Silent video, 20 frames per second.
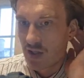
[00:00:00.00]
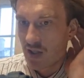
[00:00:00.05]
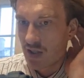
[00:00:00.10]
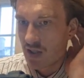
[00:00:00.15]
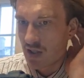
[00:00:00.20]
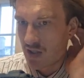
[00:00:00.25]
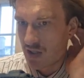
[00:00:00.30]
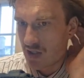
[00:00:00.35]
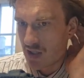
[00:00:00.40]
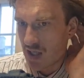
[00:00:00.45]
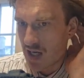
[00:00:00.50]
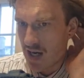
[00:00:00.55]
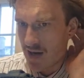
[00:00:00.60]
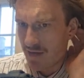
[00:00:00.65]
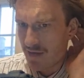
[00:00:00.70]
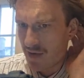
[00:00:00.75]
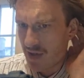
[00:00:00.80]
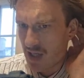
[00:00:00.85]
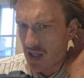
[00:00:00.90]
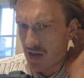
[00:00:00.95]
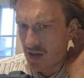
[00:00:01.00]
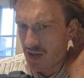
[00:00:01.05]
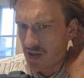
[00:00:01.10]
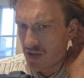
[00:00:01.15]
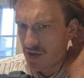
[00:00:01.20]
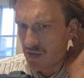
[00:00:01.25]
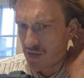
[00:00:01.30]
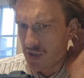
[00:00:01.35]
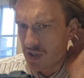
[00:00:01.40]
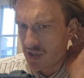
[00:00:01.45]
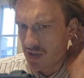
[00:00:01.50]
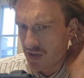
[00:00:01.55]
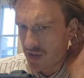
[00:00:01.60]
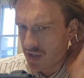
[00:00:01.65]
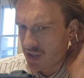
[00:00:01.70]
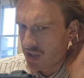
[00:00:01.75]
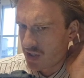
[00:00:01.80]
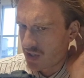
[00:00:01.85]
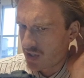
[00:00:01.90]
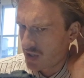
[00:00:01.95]
I haven't done this
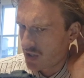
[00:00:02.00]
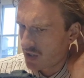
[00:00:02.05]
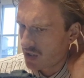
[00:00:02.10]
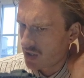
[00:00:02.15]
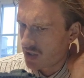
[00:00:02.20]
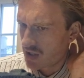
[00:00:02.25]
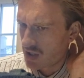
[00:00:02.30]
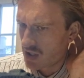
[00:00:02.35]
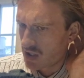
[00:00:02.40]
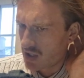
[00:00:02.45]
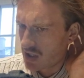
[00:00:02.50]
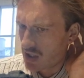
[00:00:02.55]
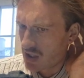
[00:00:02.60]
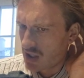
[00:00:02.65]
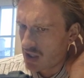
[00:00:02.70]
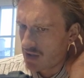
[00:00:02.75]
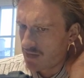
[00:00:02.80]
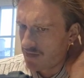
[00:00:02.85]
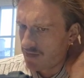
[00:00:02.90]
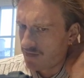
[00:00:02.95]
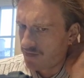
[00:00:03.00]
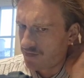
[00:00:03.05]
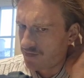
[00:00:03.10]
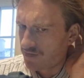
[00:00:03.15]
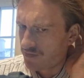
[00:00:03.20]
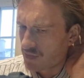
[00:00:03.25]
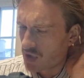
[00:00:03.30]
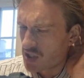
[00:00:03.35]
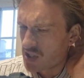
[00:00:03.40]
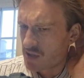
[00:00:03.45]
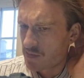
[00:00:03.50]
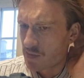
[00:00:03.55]
research, also